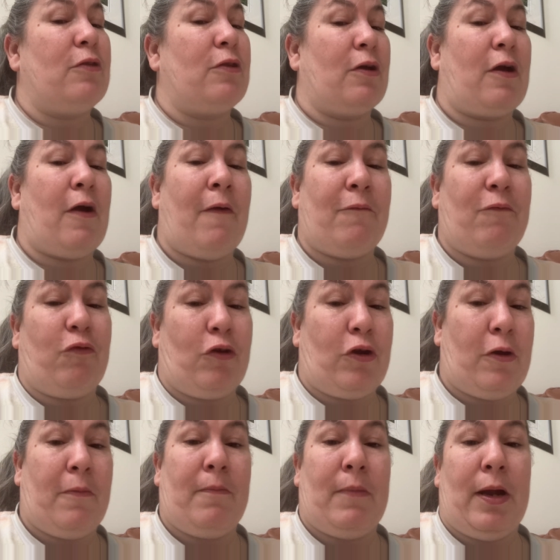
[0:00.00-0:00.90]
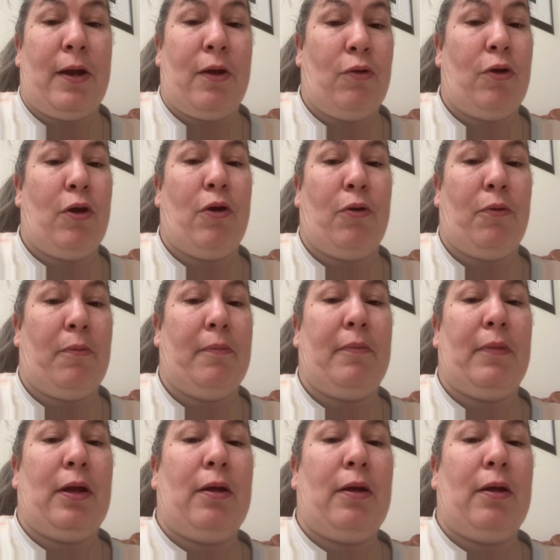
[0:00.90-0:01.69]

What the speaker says: the comfort of my own home.